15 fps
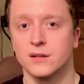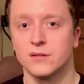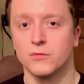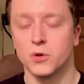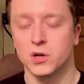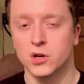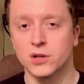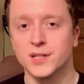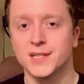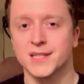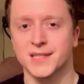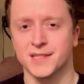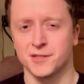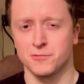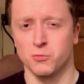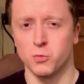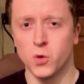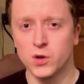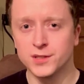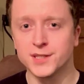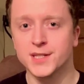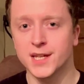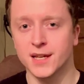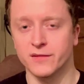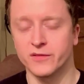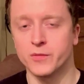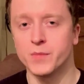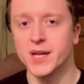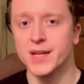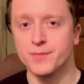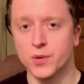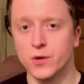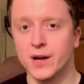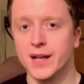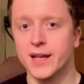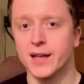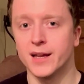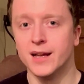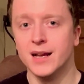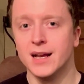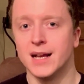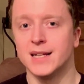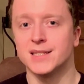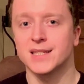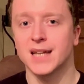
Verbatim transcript: What God is wanting for people here is